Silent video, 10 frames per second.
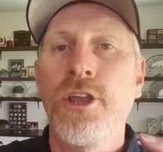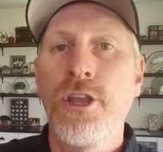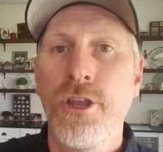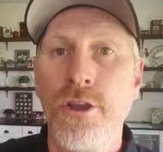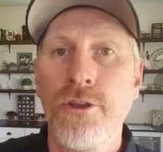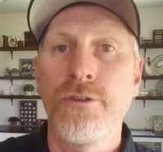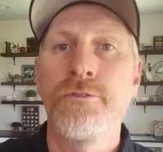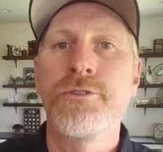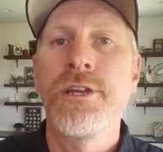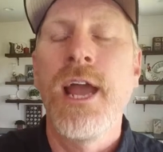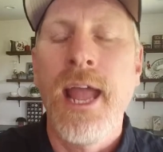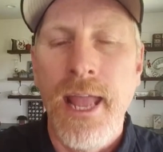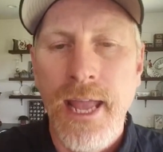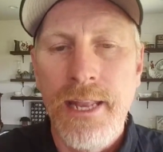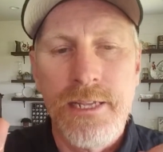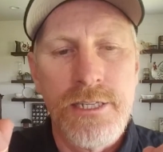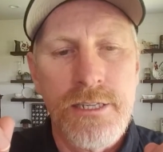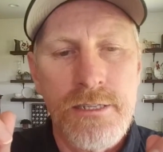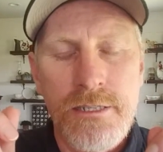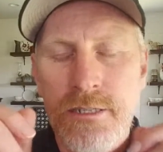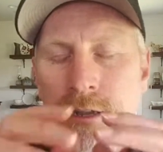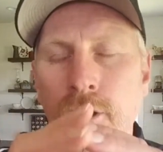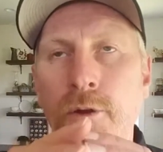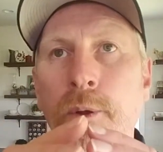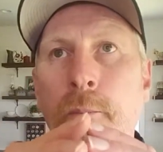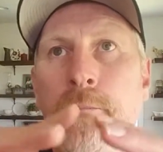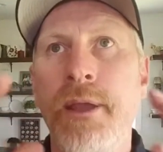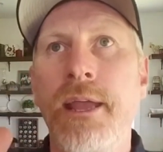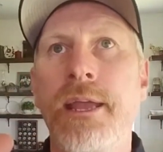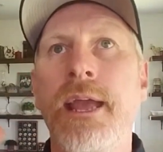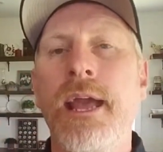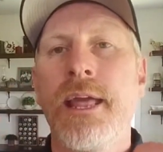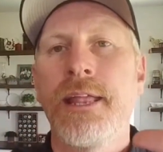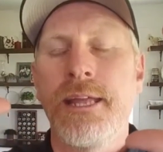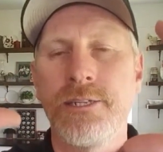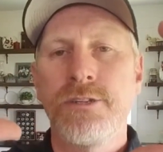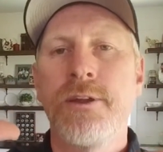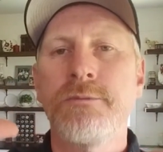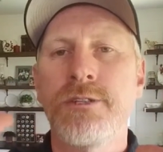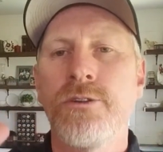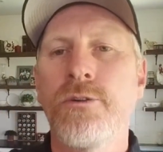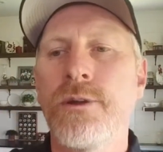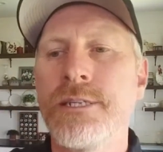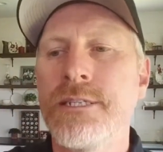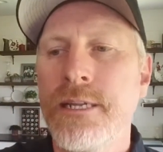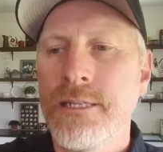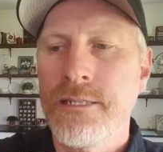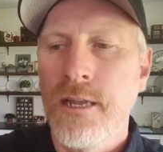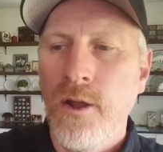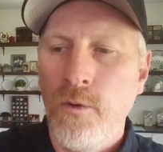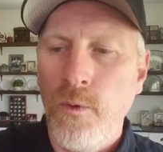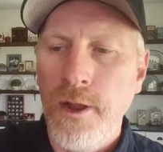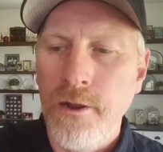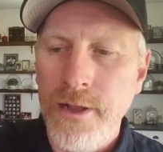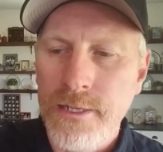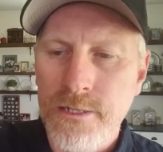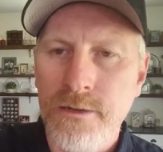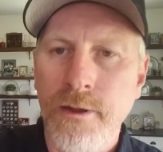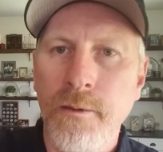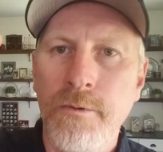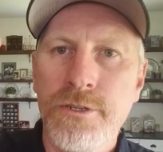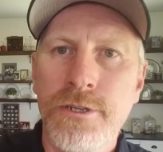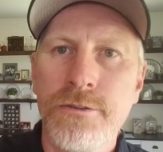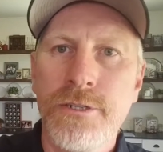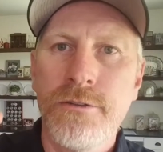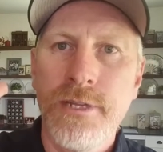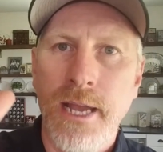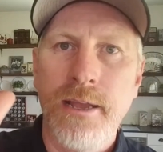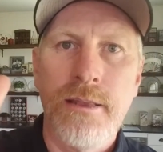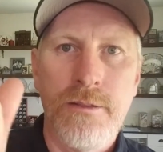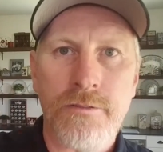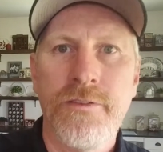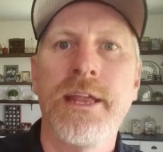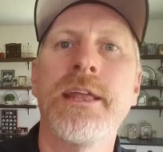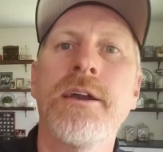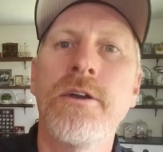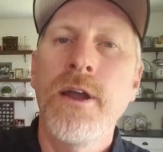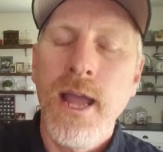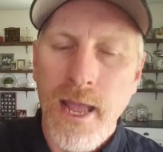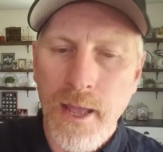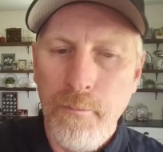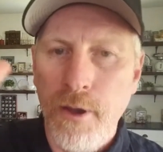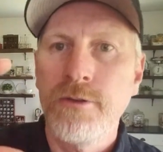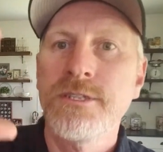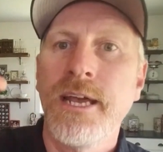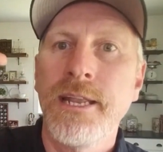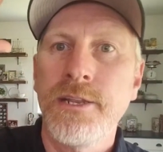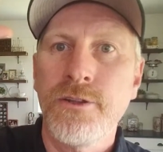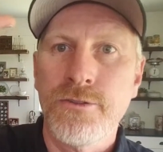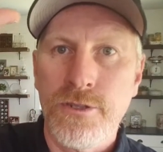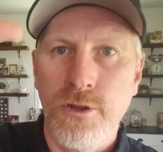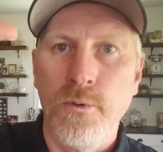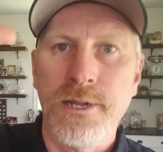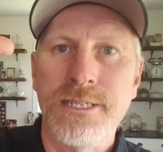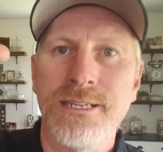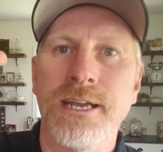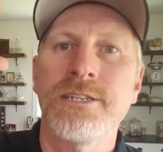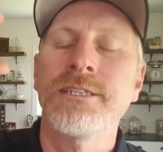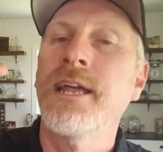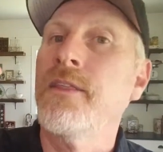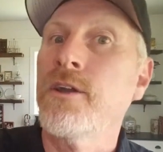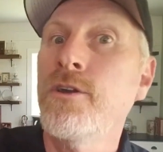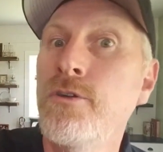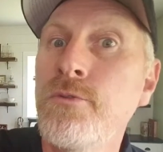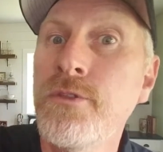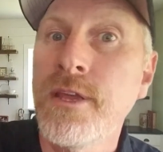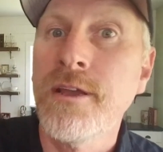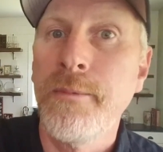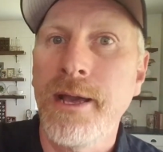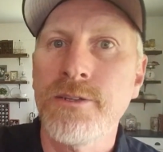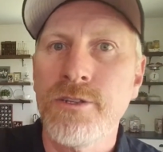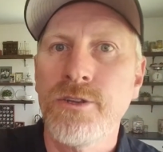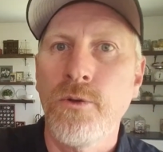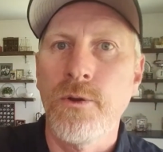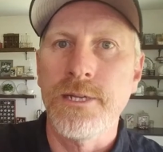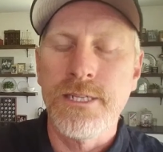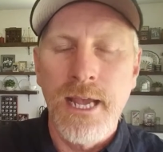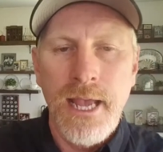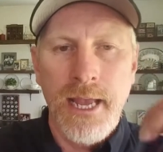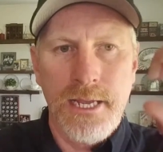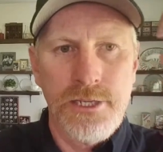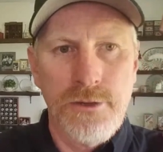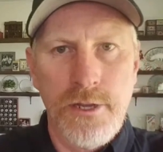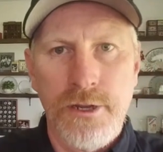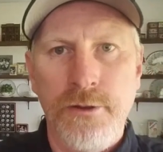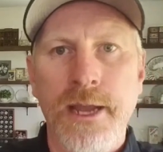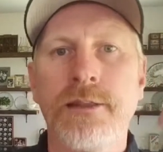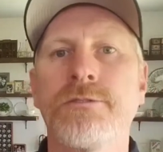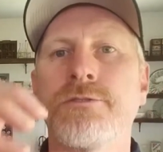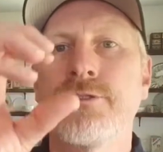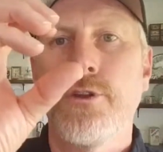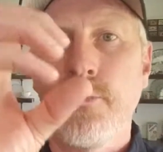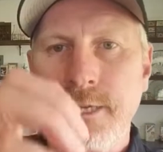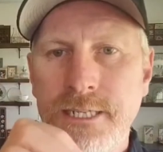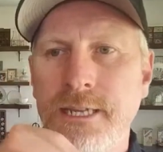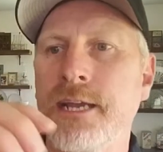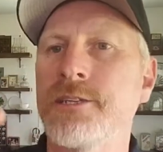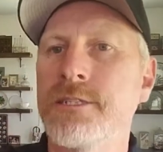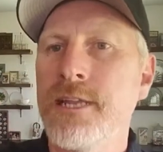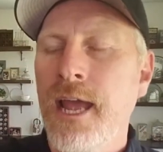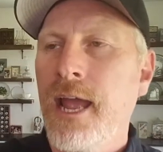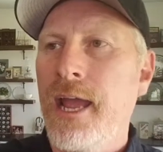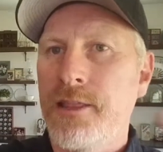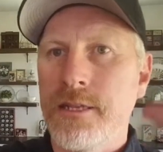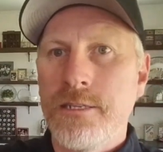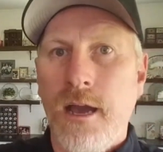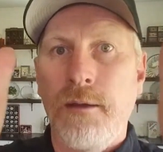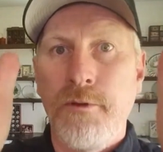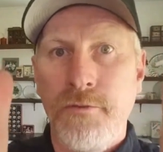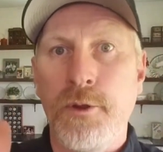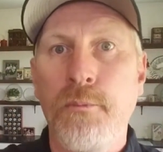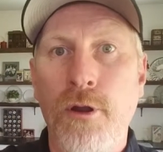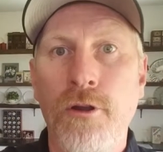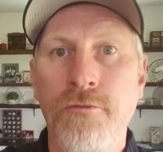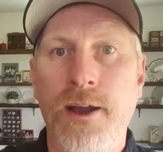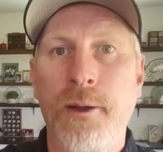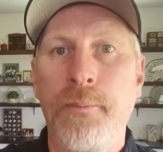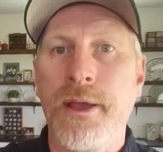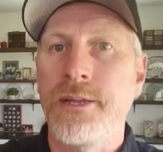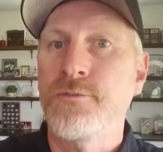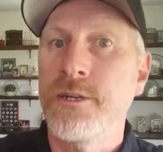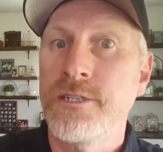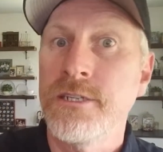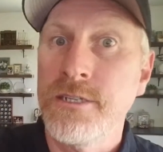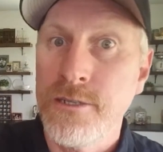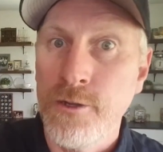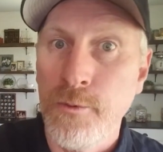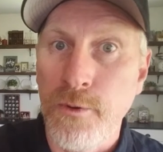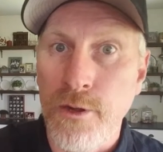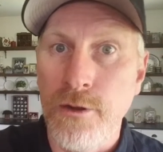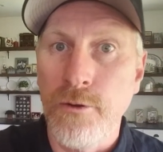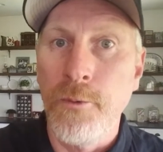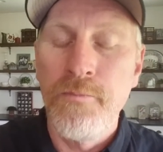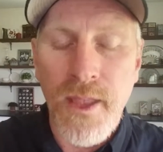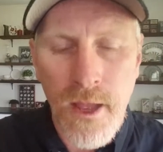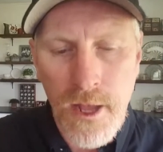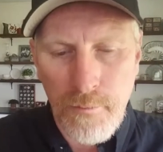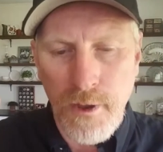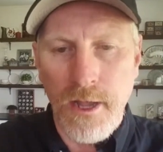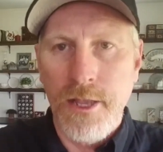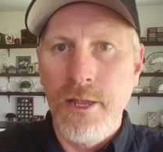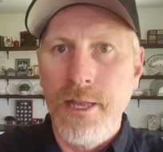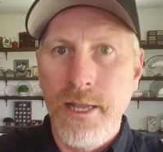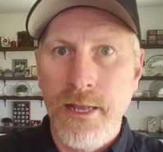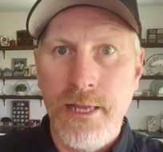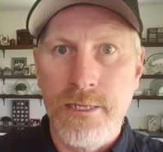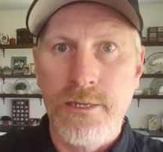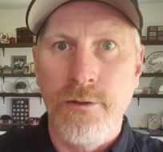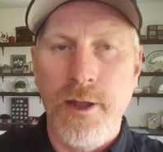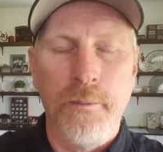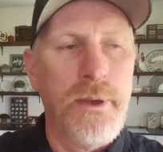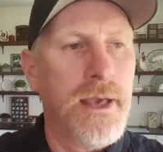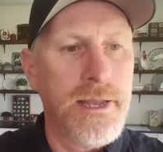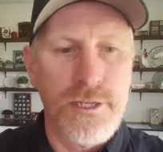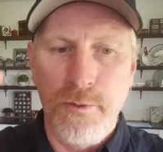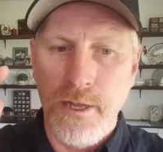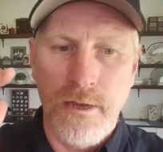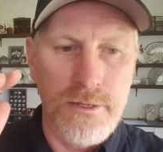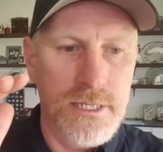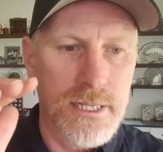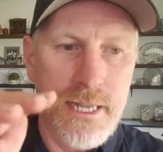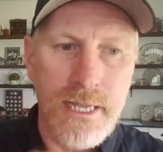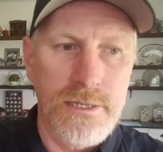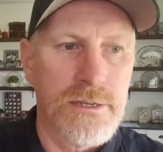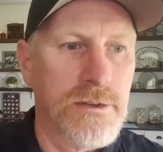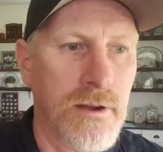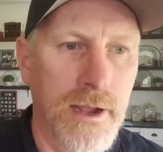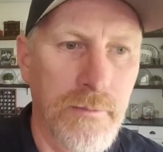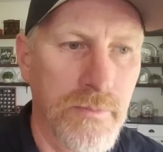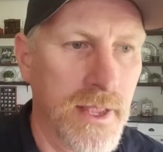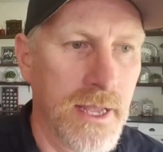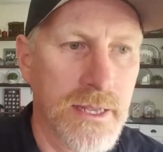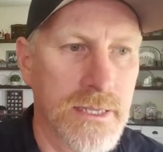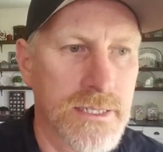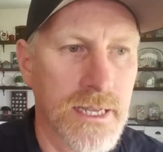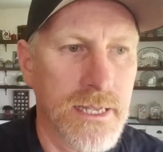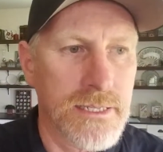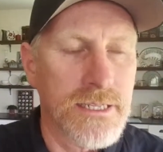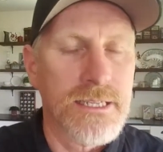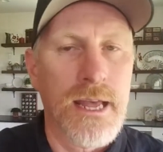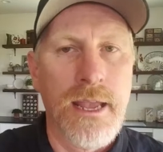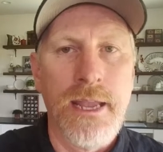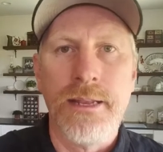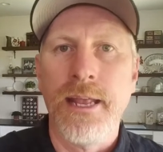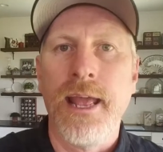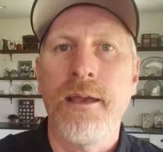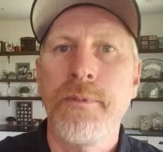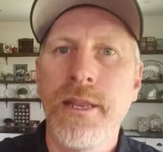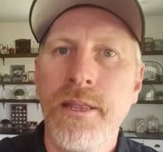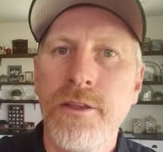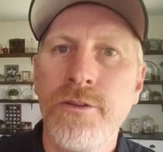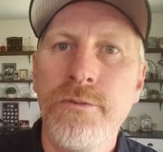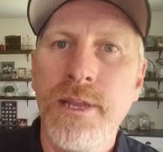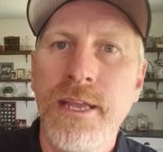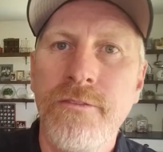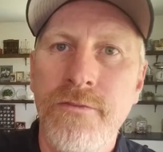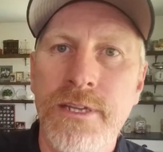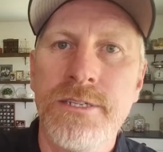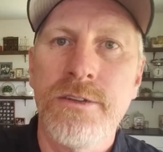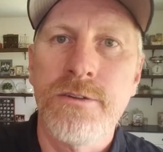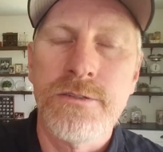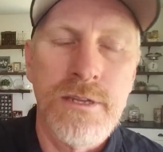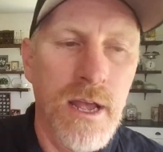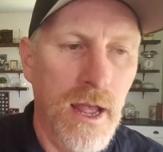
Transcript: huge. It is so big. Instagram stories is where Instagram wants you to take a little video and post that in your story sections. Now the cool thing about stories is you can create little story sections at the top of your profile page, which is super cool. But you need an Instagram page because Instagram, it is insane at how many unique visitors